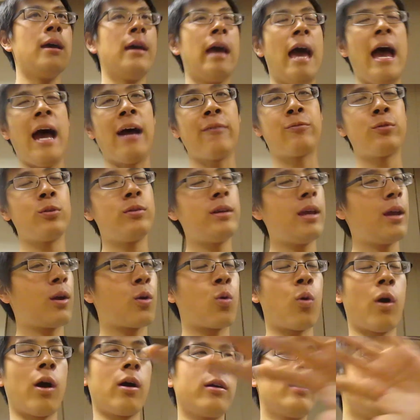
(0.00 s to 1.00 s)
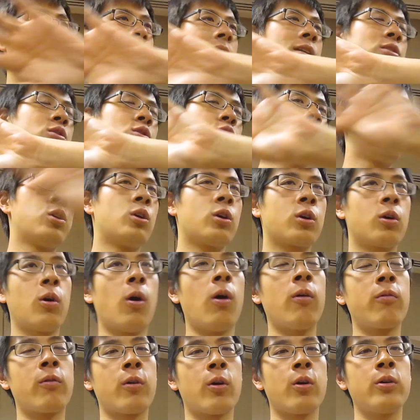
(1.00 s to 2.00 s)
after they acquired it, they just took
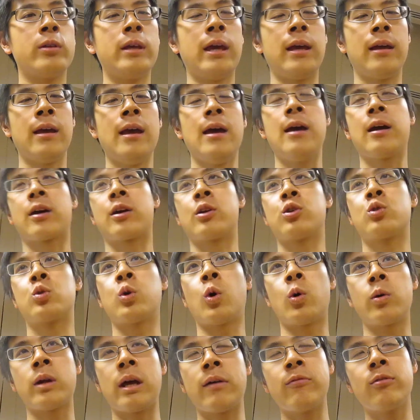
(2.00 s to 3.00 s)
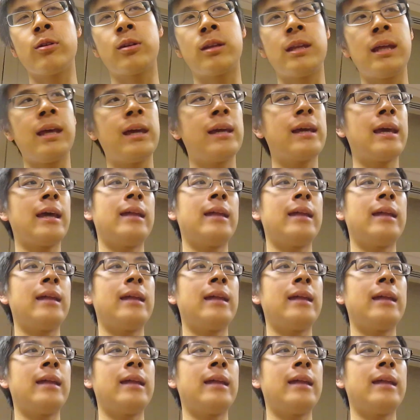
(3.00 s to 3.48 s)
over, they controlled everything,